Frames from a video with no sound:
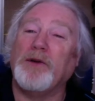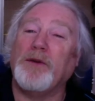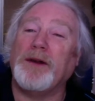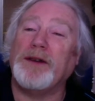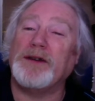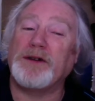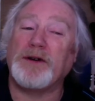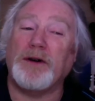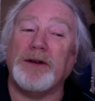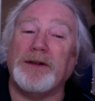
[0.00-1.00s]
where the
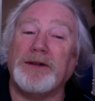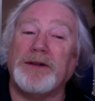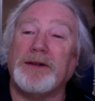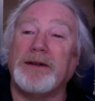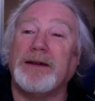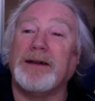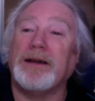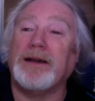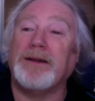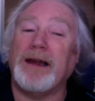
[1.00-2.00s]
Scots
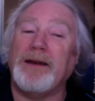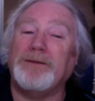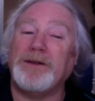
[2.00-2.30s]
left